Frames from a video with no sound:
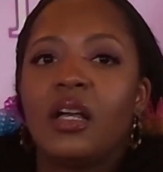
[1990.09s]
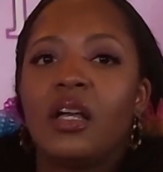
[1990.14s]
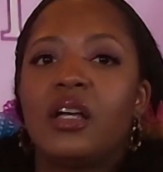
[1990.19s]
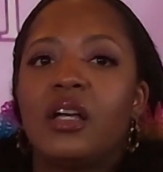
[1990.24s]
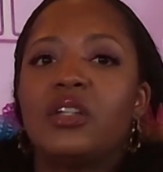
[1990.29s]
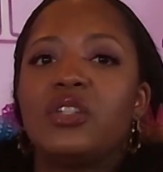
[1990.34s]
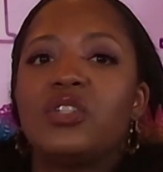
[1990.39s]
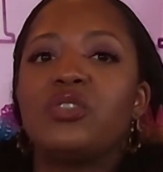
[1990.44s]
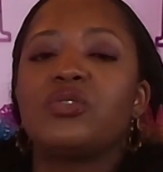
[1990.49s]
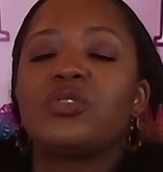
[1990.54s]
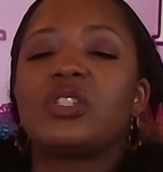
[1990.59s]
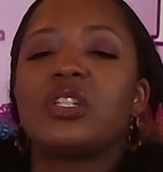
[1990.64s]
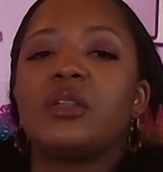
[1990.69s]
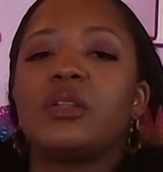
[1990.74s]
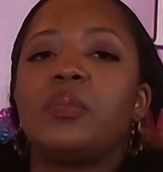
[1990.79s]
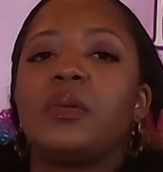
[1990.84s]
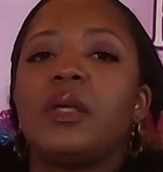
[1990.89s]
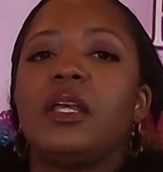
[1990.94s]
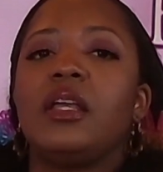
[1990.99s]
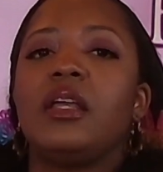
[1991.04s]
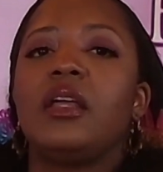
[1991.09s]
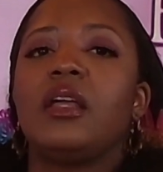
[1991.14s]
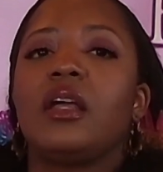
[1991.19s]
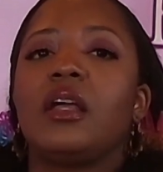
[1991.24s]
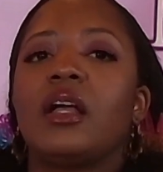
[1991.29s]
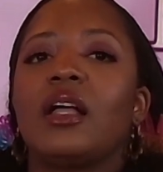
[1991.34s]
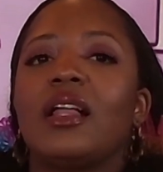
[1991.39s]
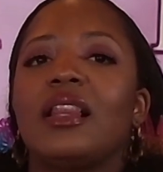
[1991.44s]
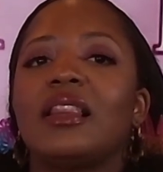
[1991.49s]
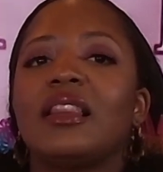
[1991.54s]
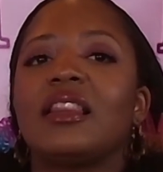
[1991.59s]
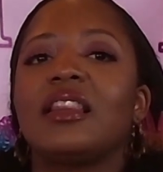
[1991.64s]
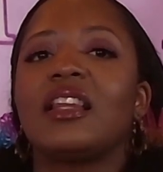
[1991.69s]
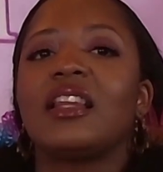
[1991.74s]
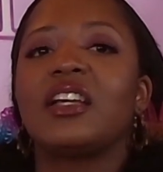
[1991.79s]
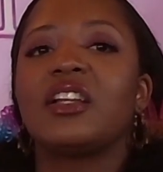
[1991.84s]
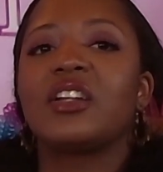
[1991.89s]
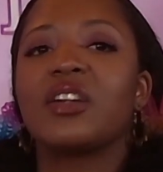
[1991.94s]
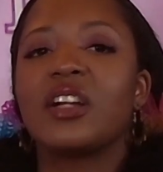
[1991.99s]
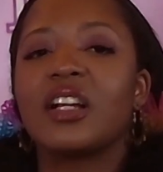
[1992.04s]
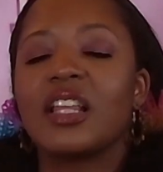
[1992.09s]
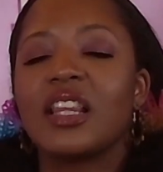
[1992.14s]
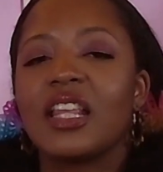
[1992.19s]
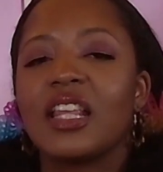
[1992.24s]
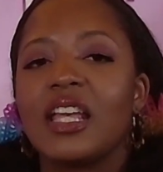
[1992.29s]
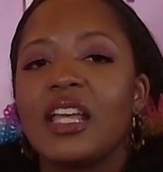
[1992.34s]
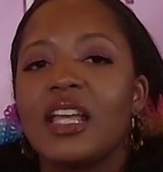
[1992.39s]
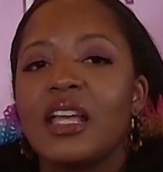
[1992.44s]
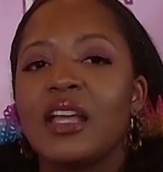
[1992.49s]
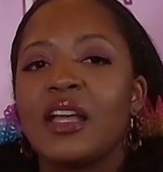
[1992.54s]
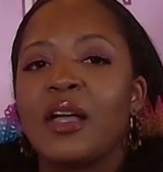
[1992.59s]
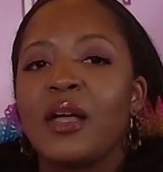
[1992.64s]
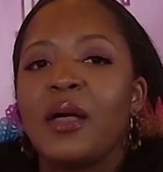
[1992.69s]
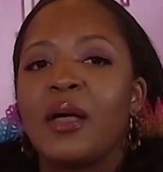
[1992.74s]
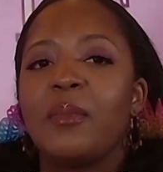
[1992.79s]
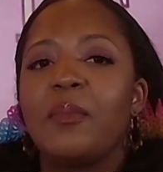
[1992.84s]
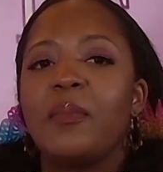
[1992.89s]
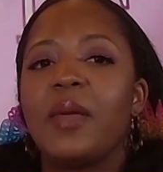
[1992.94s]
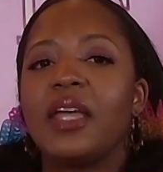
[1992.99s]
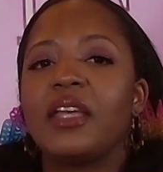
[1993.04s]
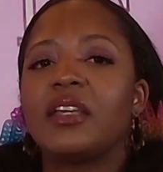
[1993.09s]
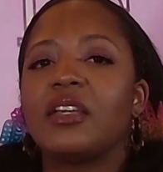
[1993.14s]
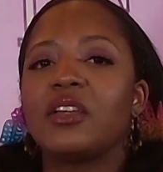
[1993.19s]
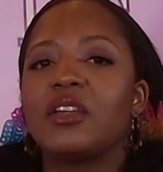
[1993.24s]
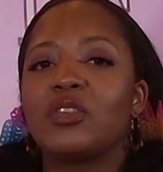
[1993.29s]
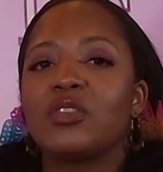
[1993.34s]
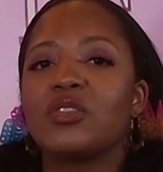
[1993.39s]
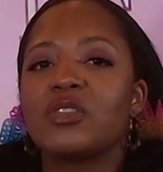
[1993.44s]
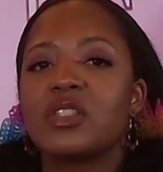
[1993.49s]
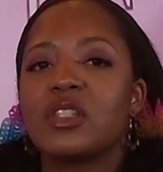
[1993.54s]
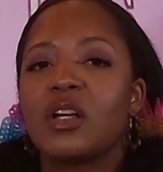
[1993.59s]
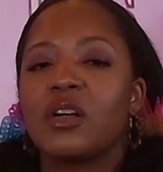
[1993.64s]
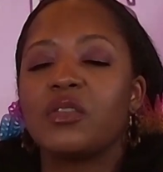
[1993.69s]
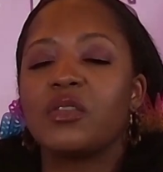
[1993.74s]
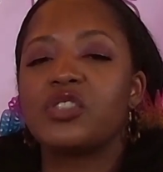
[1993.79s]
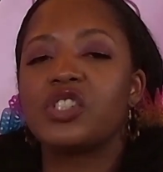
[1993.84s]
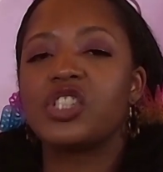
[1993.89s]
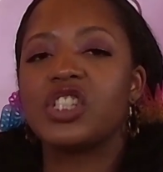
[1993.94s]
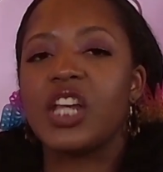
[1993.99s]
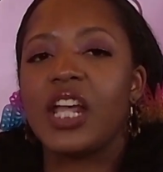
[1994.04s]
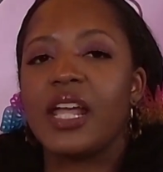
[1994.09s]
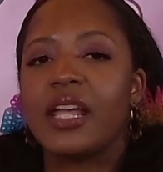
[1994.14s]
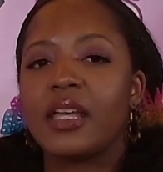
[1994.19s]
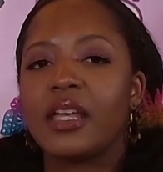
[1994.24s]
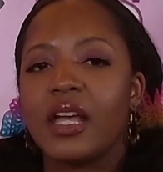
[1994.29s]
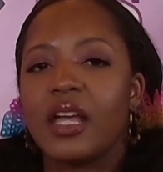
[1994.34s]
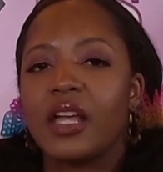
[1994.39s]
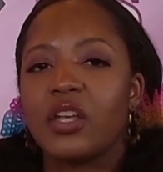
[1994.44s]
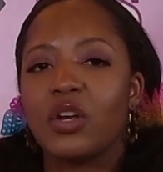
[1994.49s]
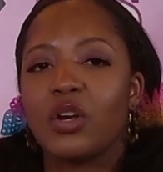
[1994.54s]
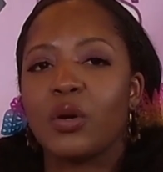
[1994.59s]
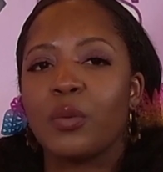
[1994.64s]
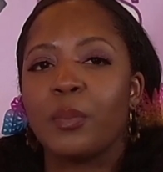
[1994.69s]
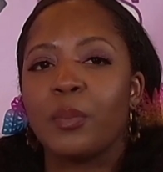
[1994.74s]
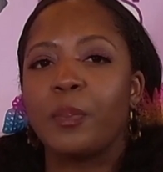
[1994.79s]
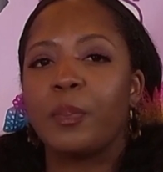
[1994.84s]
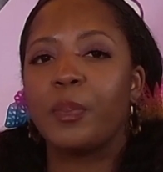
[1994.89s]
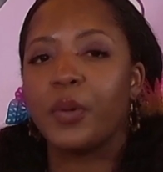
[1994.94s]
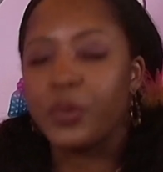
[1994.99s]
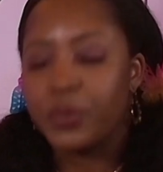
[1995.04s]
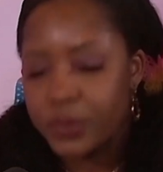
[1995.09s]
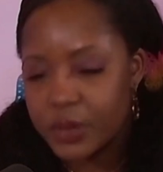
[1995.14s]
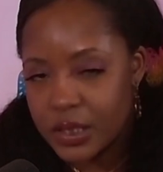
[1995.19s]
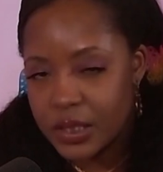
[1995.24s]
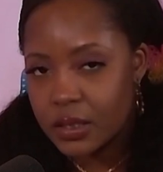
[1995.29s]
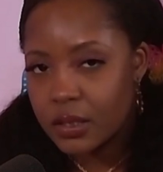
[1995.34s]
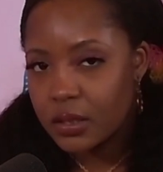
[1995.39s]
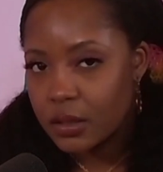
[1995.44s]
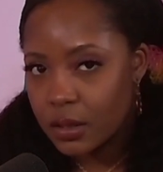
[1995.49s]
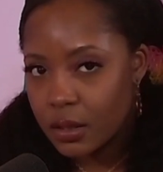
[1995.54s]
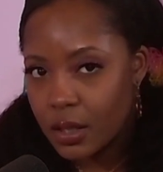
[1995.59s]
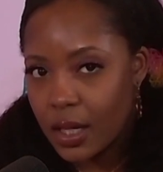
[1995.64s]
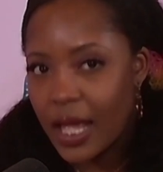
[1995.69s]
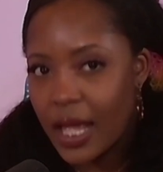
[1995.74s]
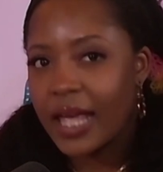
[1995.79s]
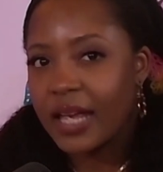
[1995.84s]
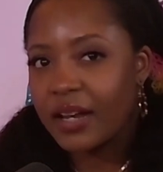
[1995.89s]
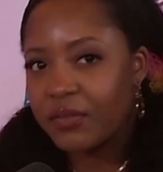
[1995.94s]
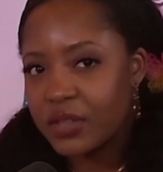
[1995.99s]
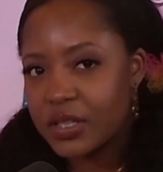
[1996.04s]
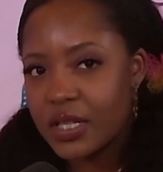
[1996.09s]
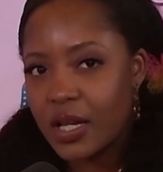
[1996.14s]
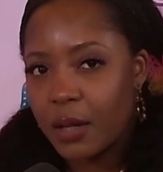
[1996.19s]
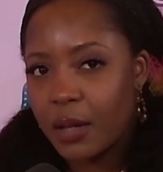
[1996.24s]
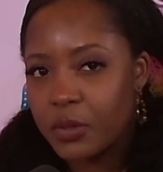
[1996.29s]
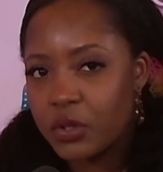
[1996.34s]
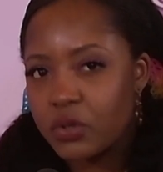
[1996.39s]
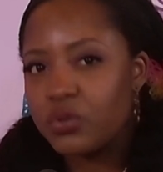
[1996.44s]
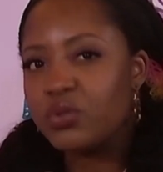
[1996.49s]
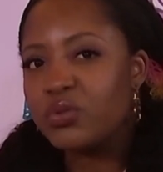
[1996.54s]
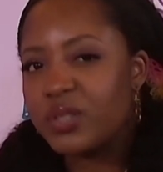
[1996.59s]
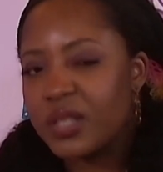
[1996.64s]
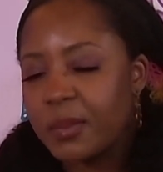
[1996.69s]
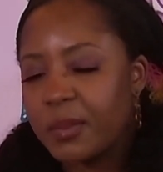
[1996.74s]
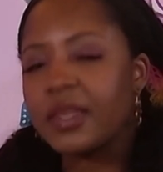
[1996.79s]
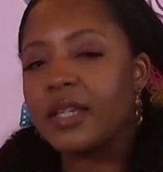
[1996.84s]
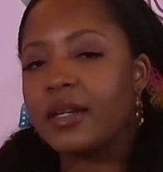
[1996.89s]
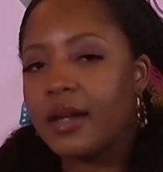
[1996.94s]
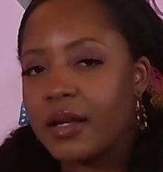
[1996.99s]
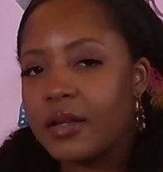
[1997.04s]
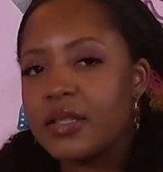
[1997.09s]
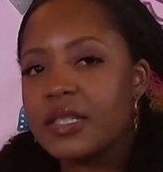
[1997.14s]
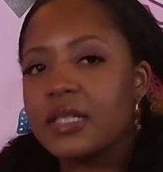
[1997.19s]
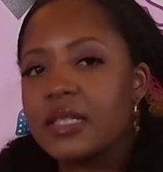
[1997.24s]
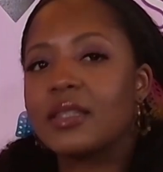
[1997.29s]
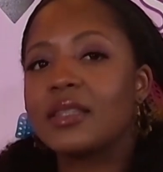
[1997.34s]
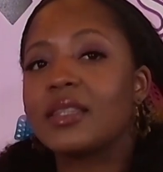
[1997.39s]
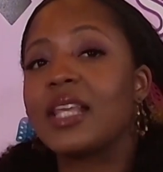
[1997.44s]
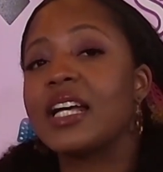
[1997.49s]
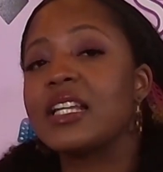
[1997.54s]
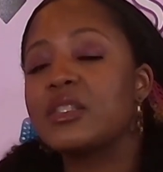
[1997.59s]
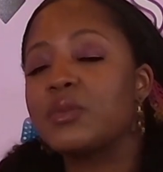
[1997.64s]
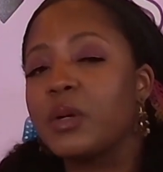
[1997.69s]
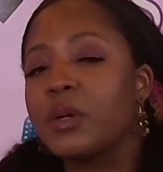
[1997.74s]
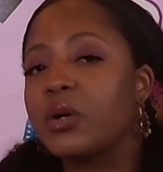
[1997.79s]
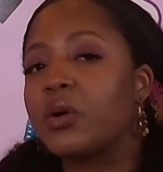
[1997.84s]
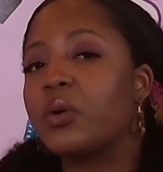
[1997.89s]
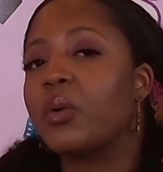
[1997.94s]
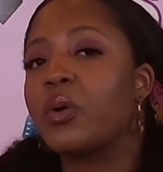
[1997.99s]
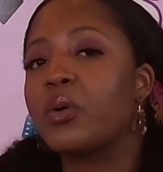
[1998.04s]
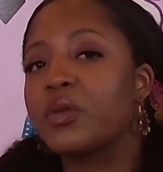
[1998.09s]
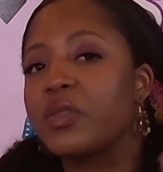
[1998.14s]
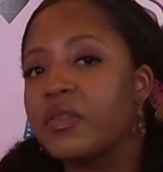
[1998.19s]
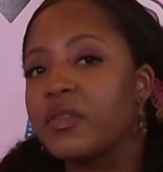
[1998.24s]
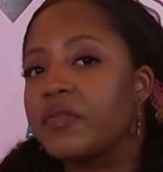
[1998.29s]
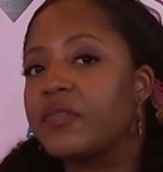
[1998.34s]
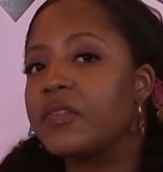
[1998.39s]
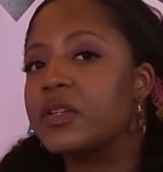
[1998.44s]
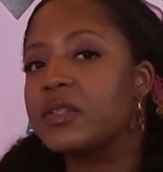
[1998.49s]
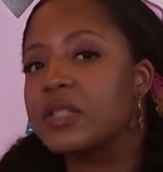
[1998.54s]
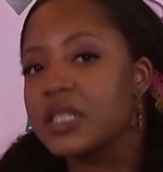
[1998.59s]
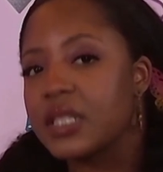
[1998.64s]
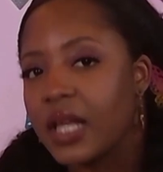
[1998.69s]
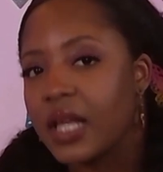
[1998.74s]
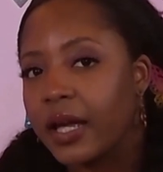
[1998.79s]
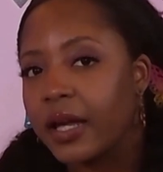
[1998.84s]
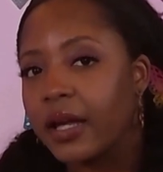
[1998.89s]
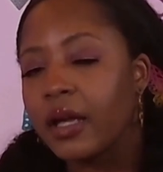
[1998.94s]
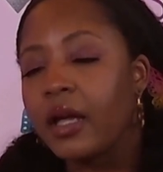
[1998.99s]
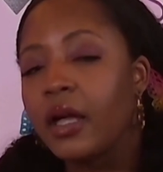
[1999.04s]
You should be literally making yourself shake in your boots every time you do something else. That's what growth feels like.